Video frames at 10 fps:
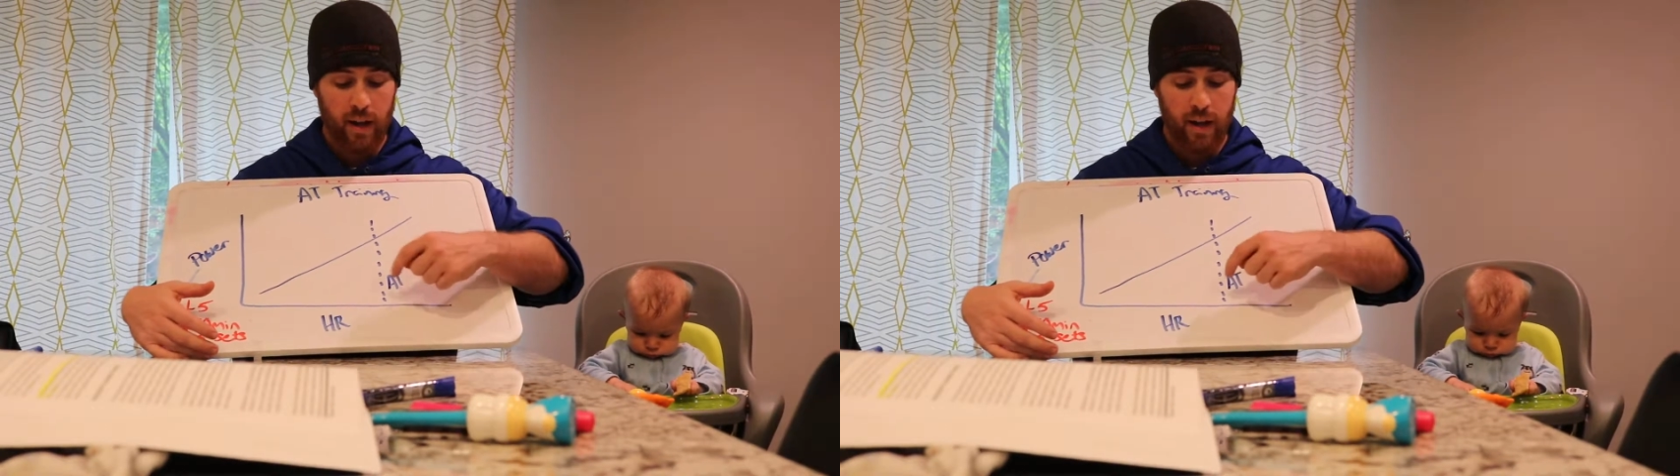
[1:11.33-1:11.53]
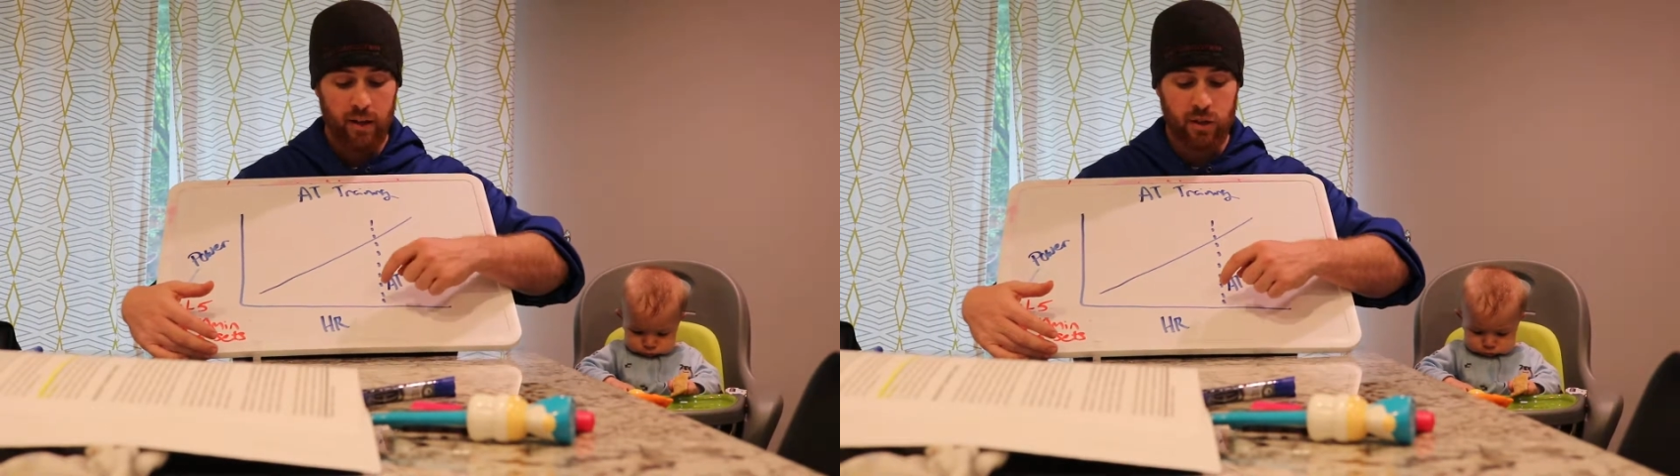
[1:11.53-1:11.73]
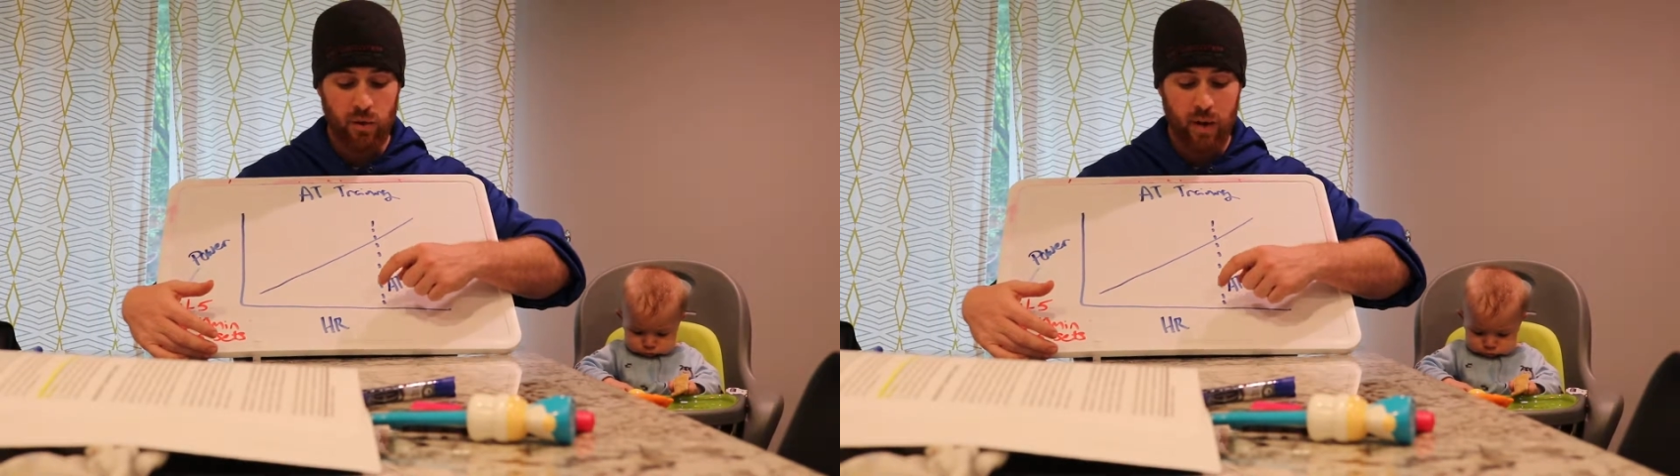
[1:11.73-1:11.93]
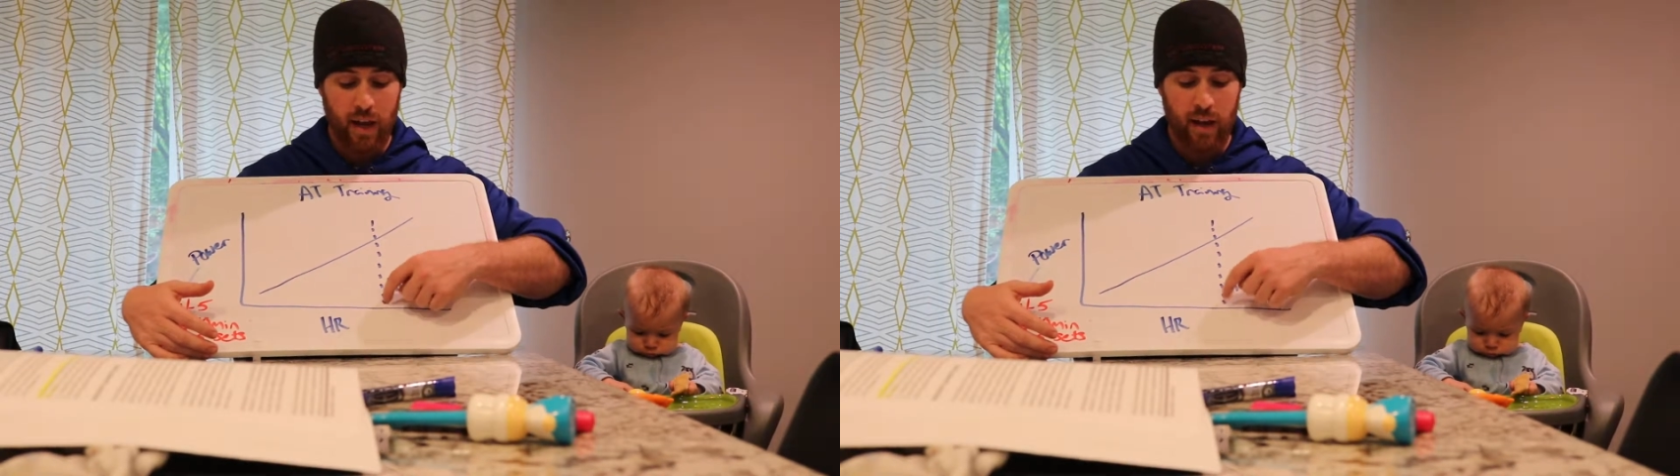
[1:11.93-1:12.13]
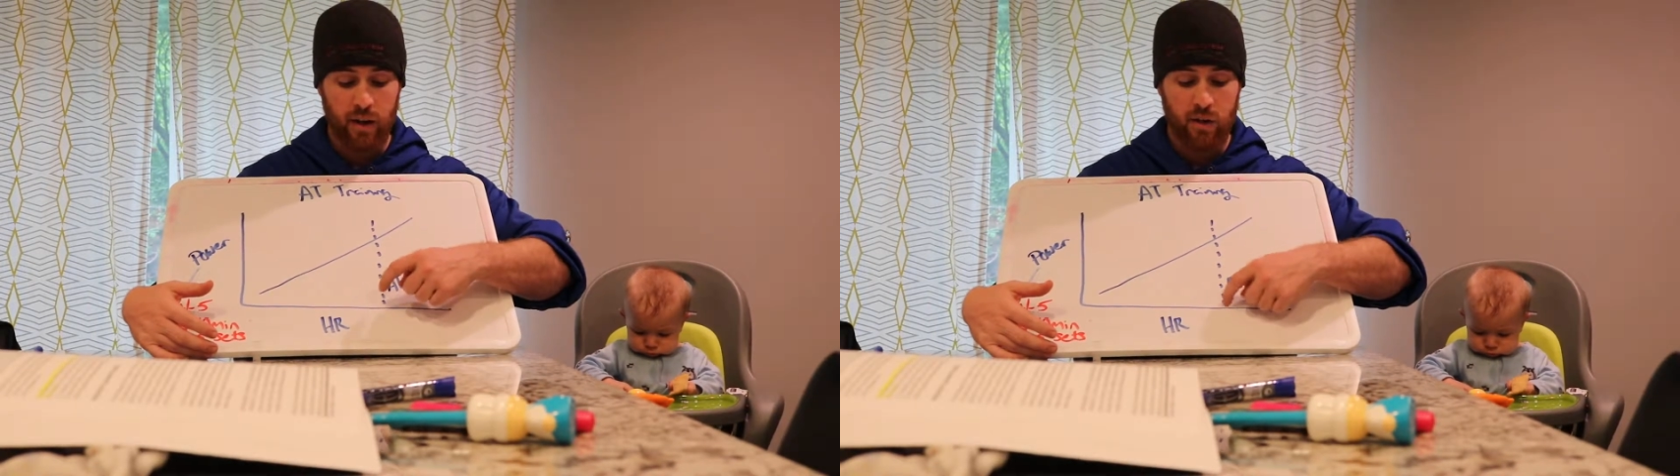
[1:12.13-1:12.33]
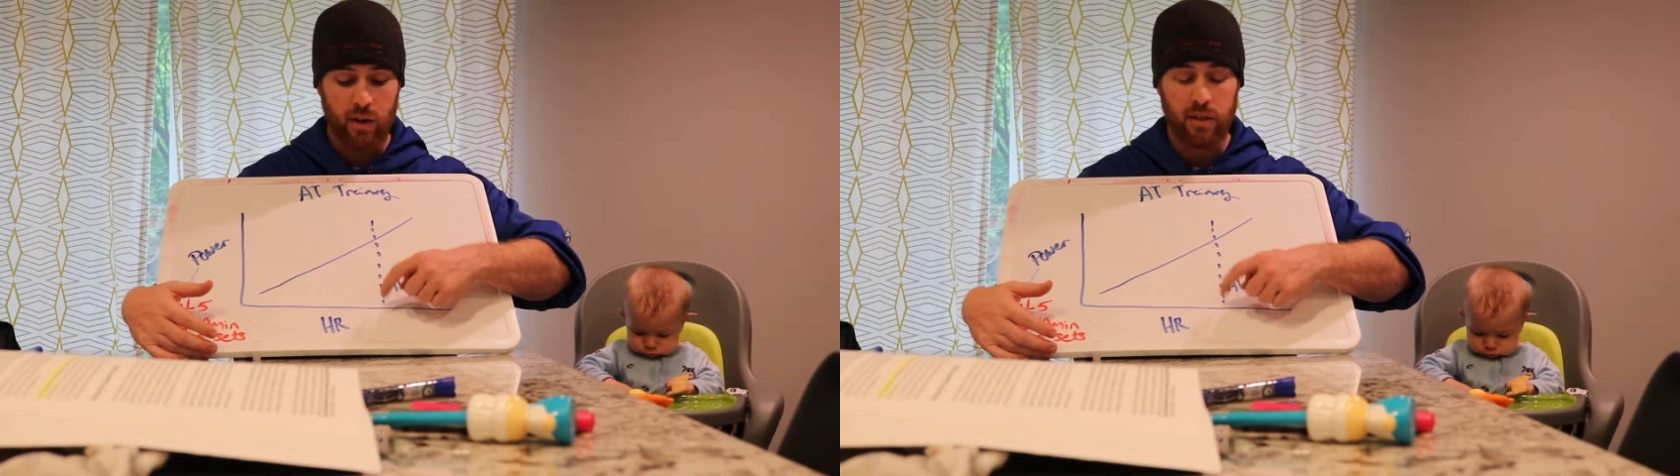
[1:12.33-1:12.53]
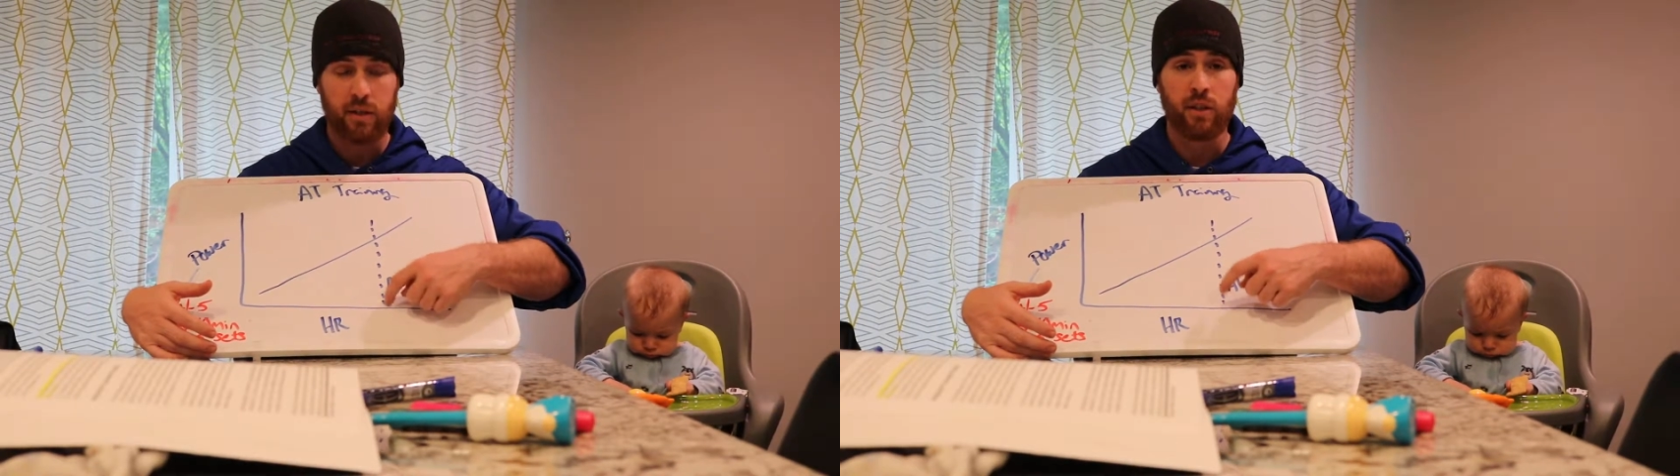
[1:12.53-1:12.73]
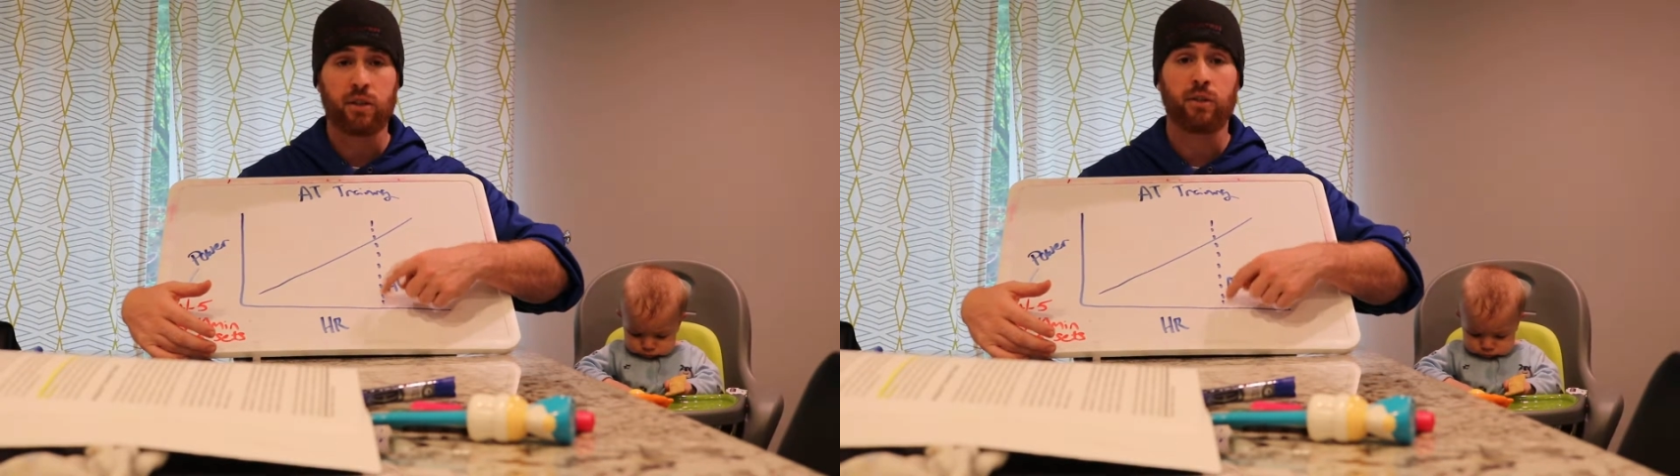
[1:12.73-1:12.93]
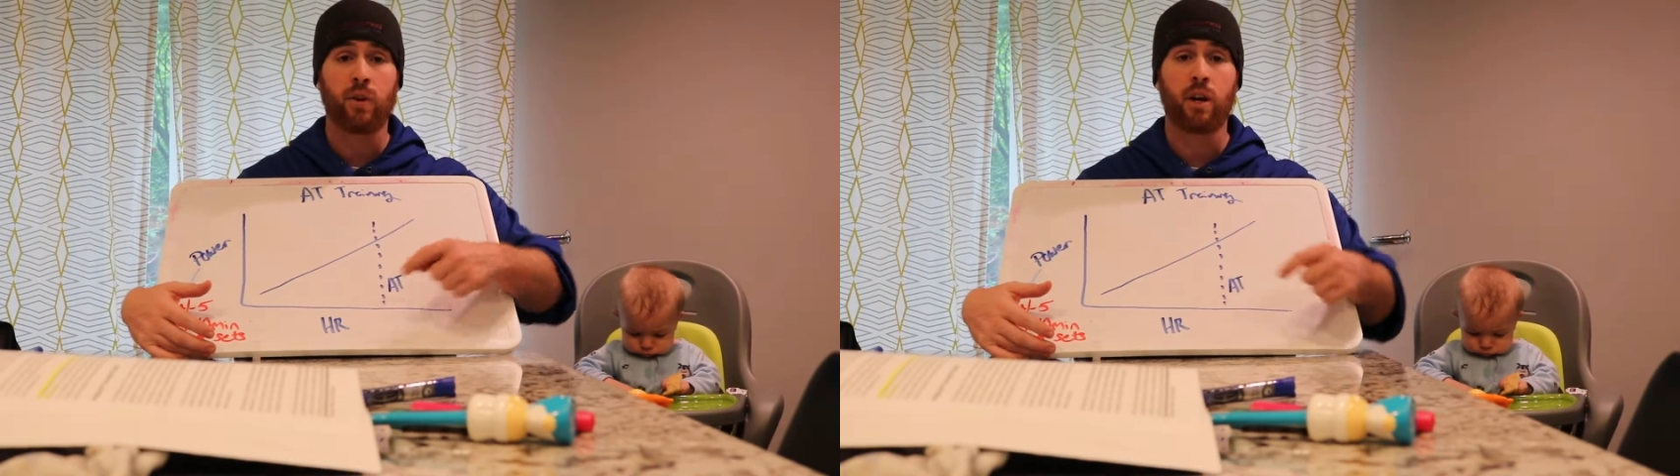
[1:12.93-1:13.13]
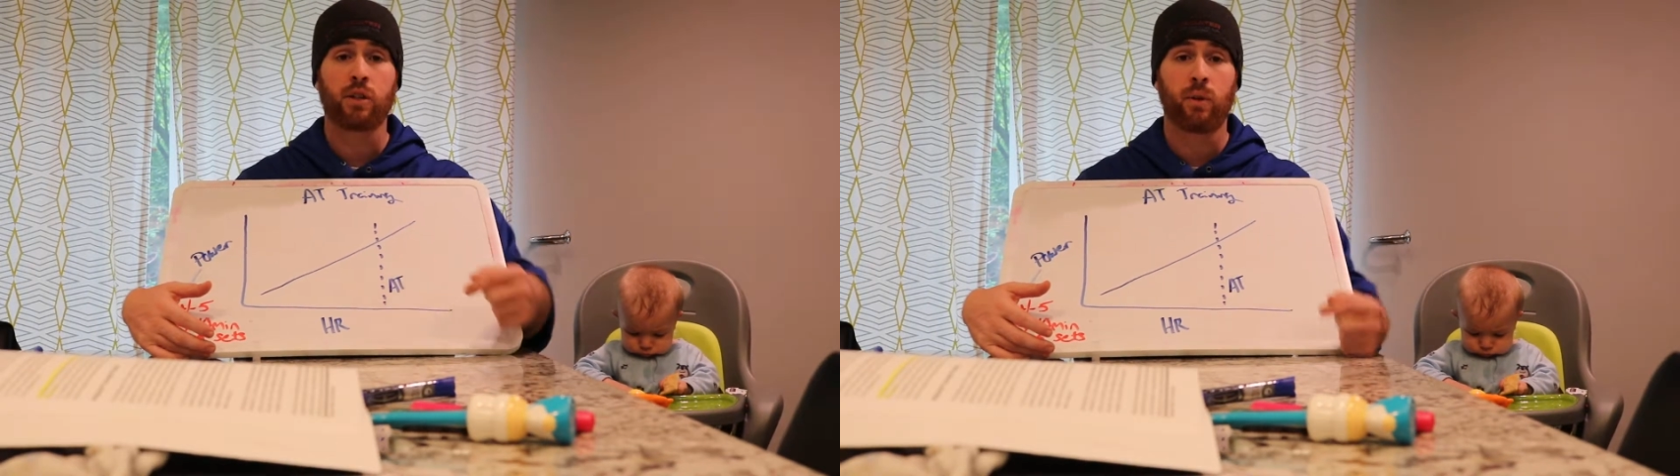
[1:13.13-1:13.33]
is to increase this
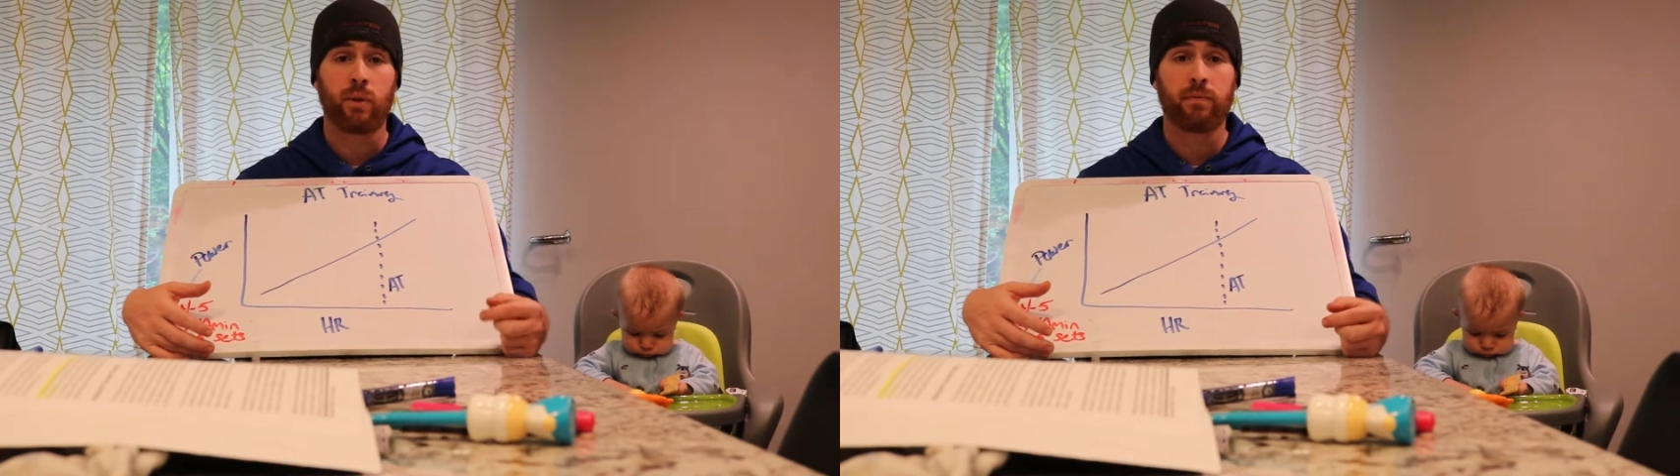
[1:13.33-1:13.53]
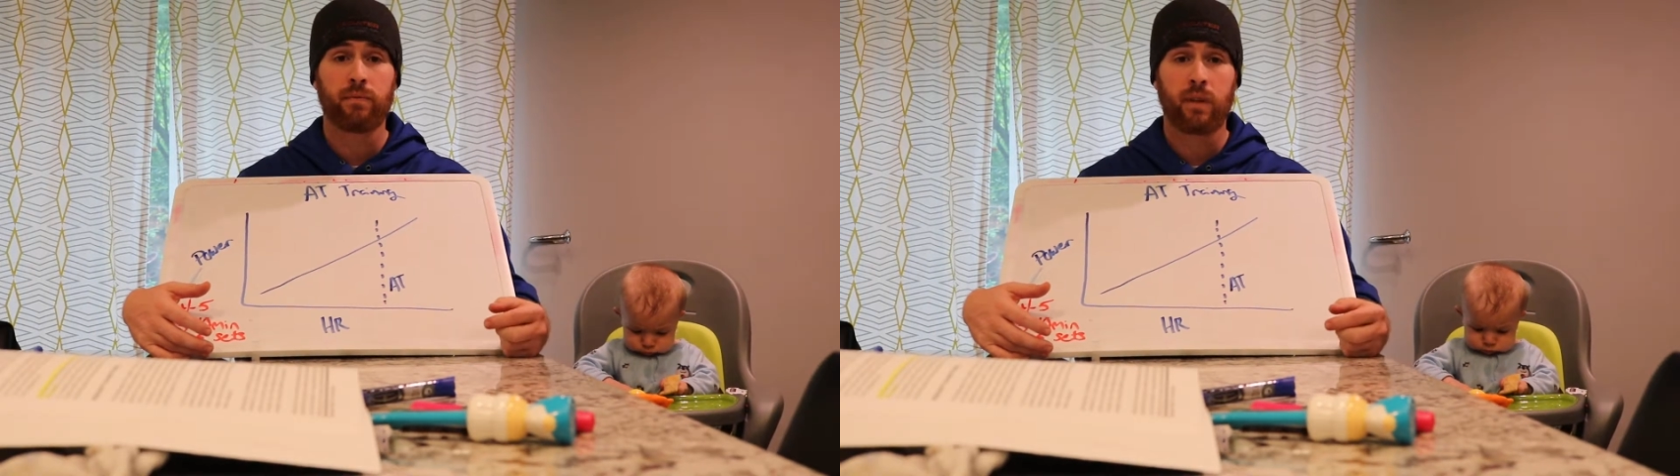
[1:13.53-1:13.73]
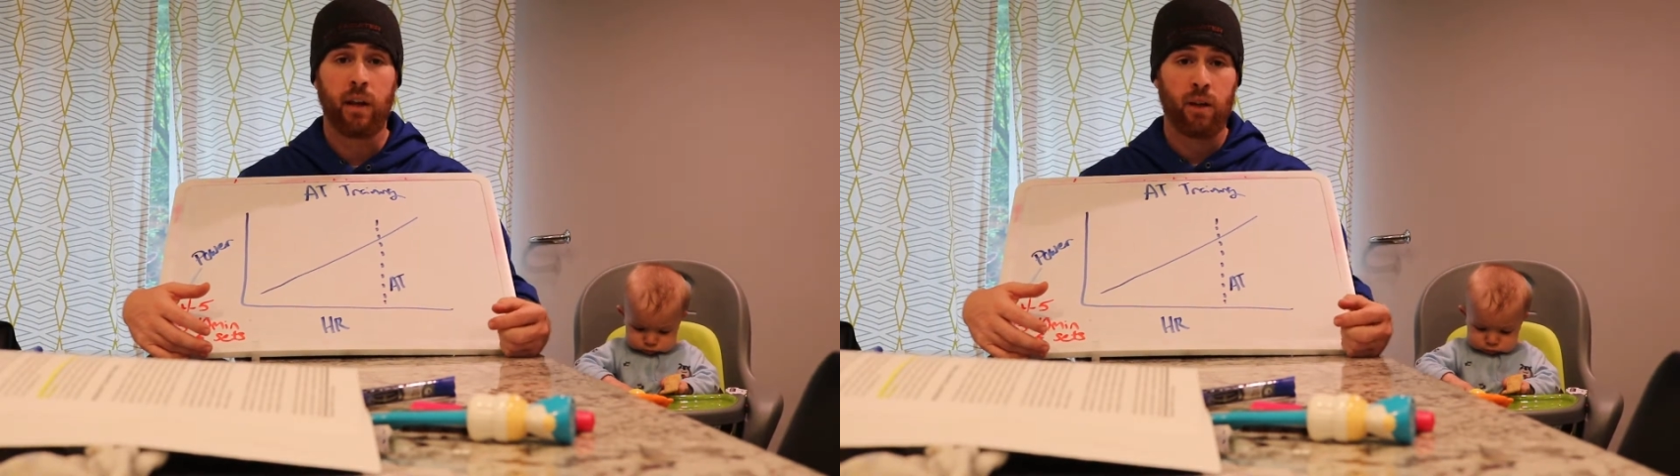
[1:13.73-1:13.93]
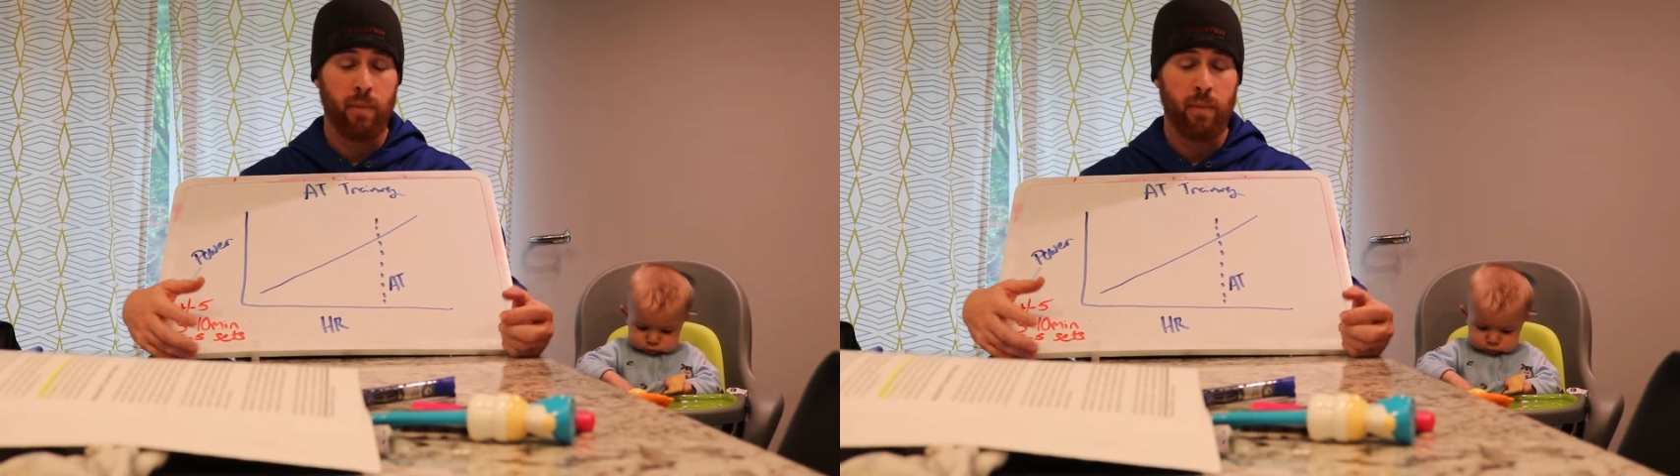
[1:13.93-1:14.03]
threshold. Okay, no